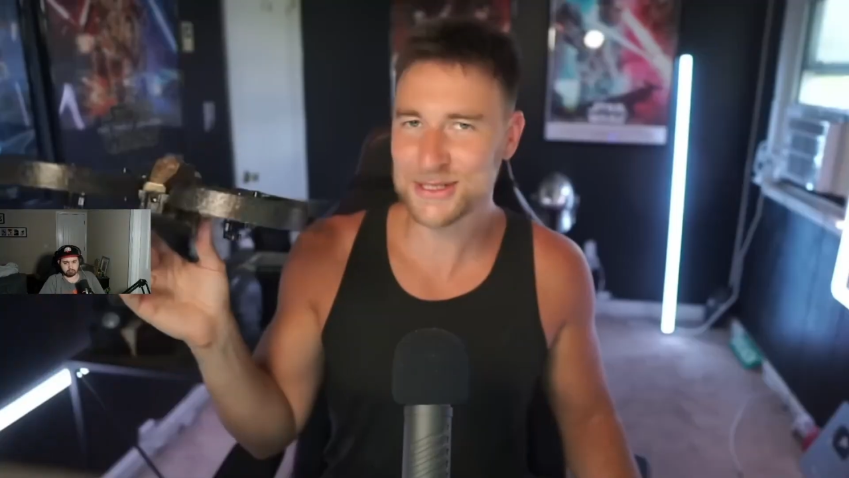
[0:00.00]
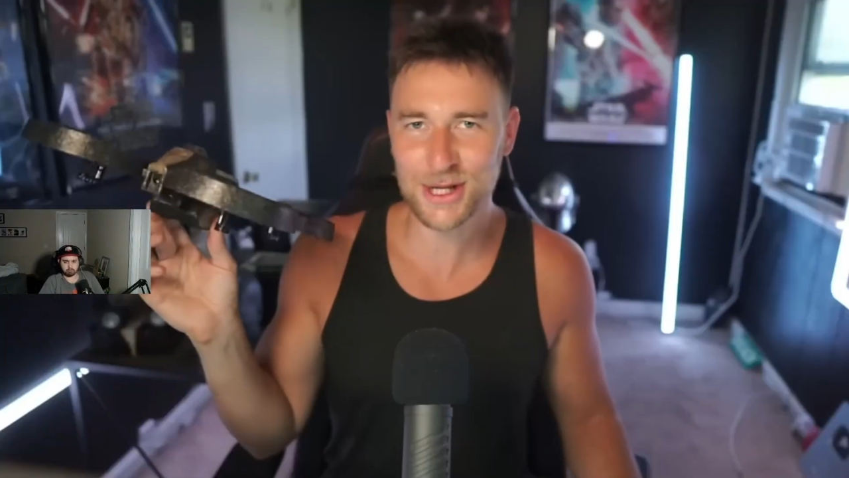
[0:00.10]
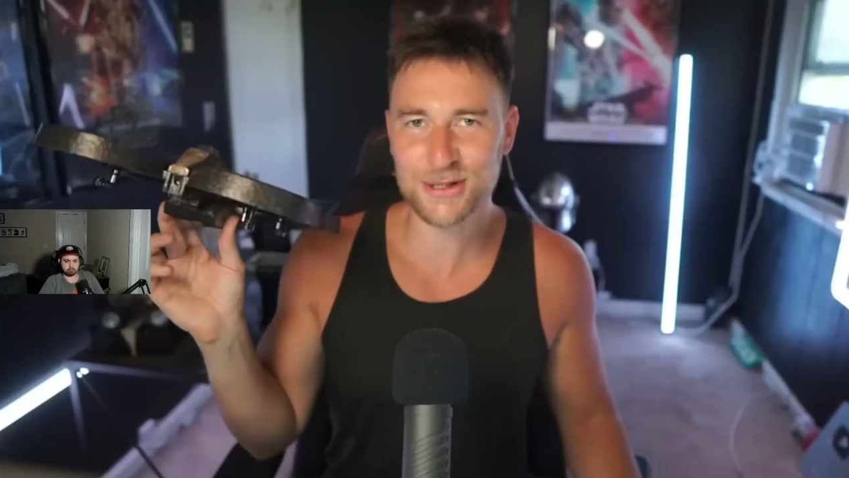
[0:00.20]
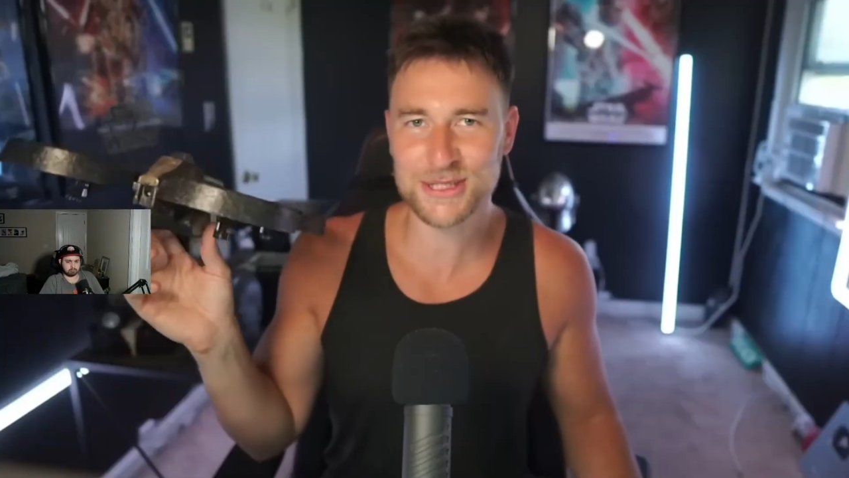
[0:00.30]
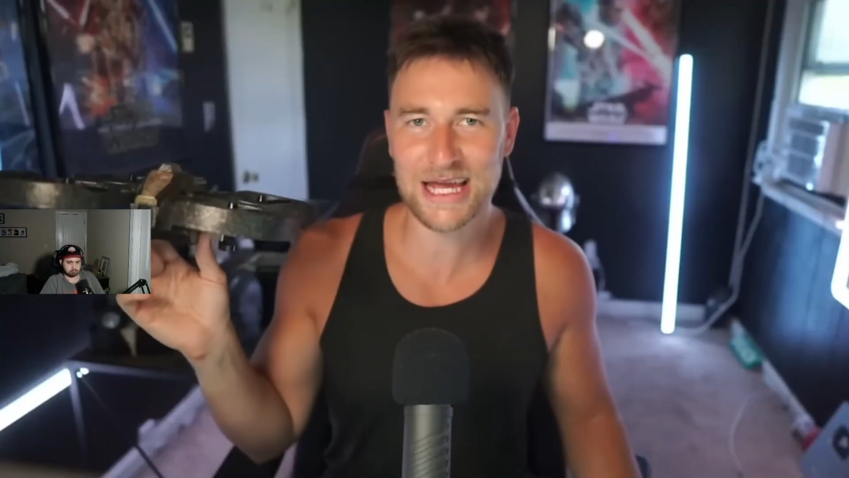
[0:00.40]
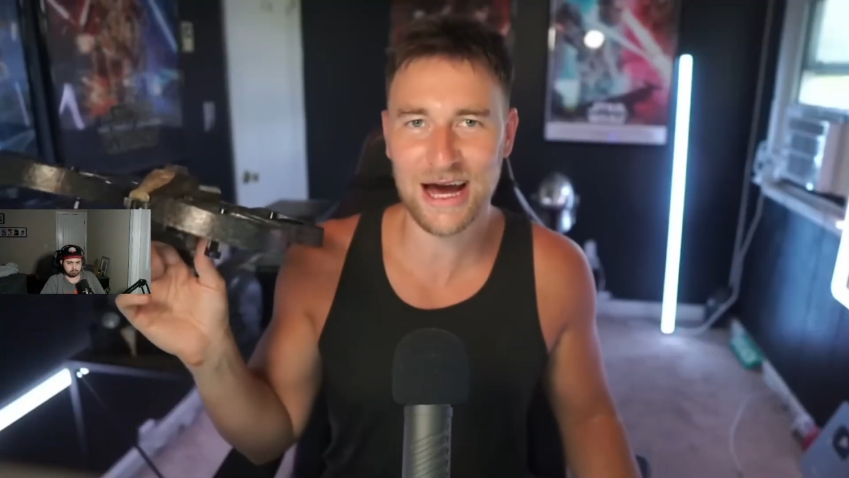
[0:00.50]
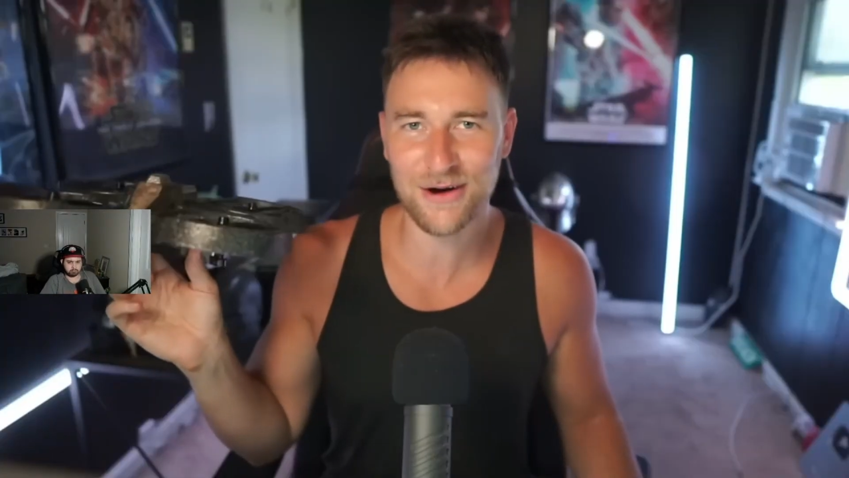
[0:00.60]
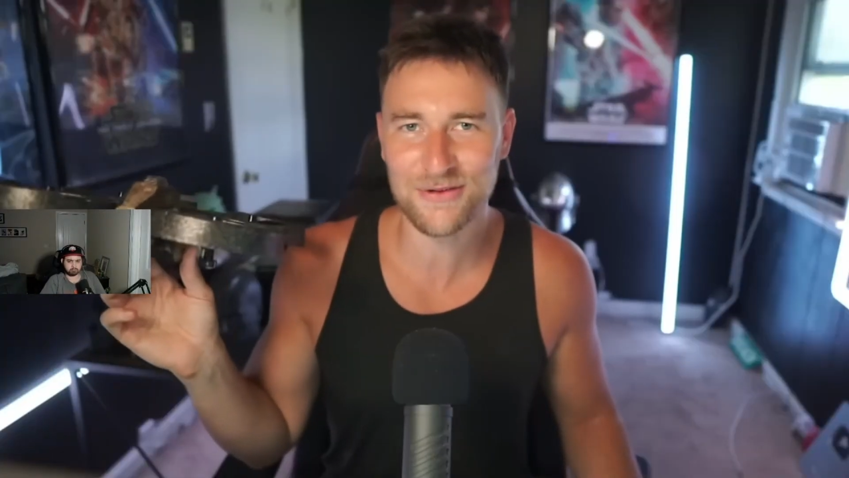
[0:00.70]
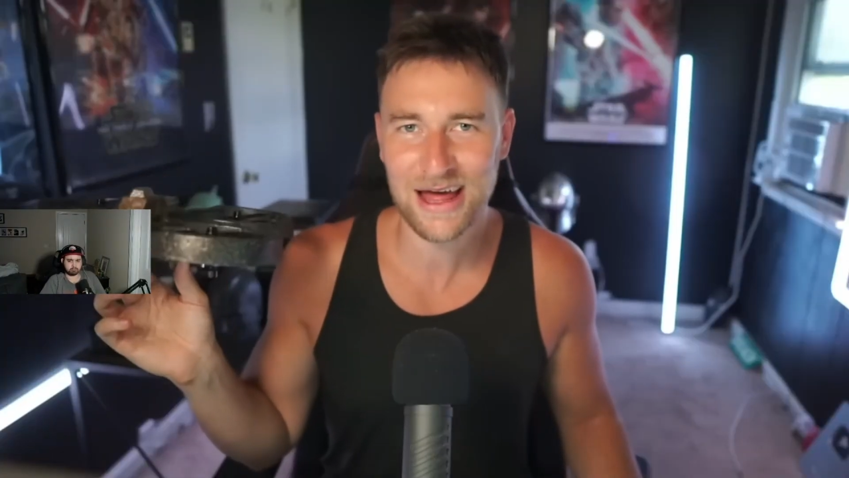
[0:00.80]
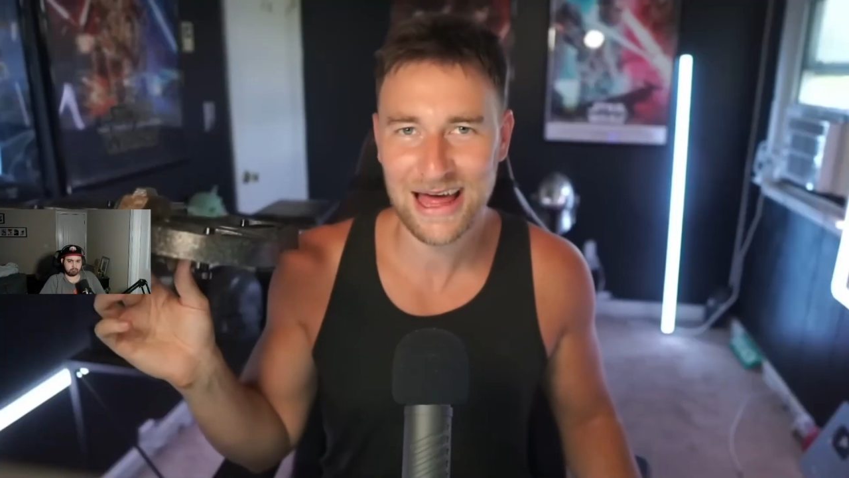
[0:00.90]
go see how.
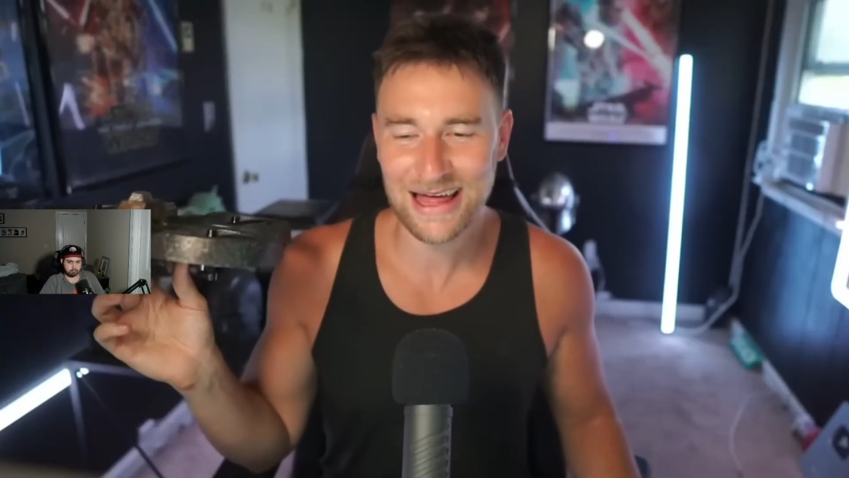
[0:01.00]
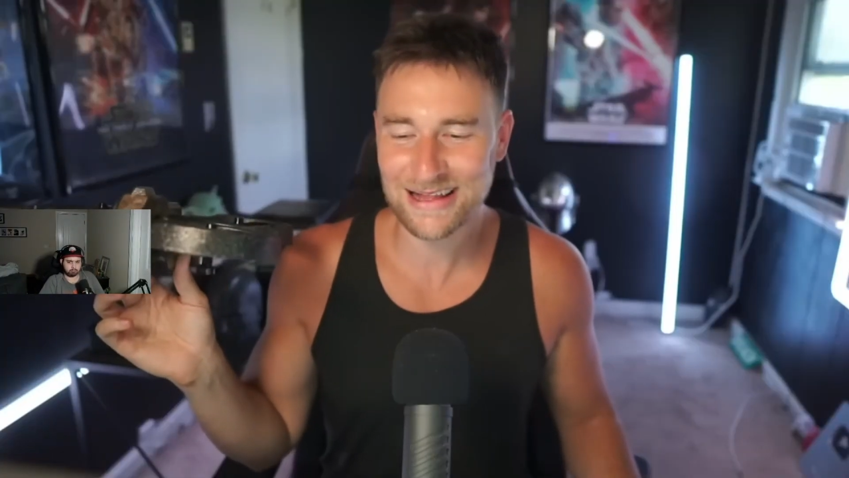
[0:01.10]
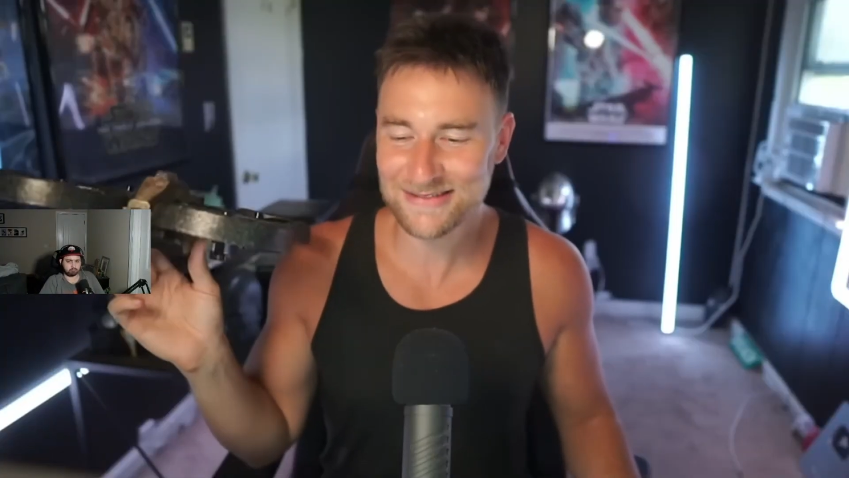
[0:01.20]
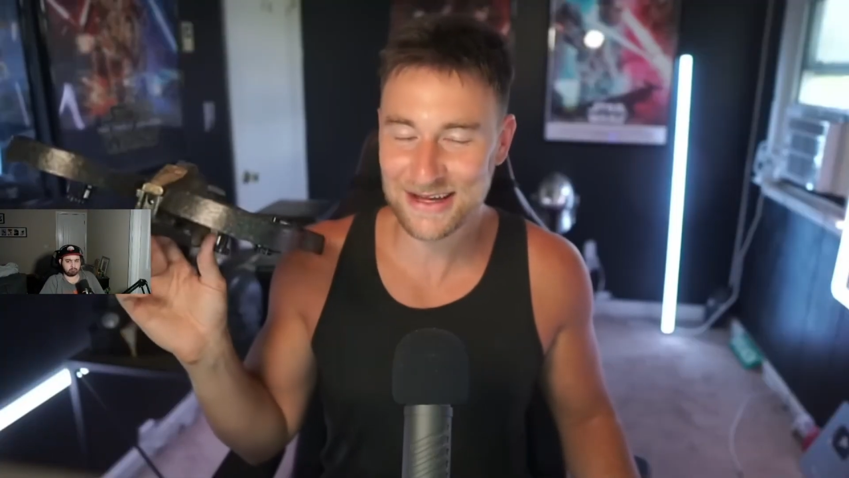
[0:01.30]
Let's see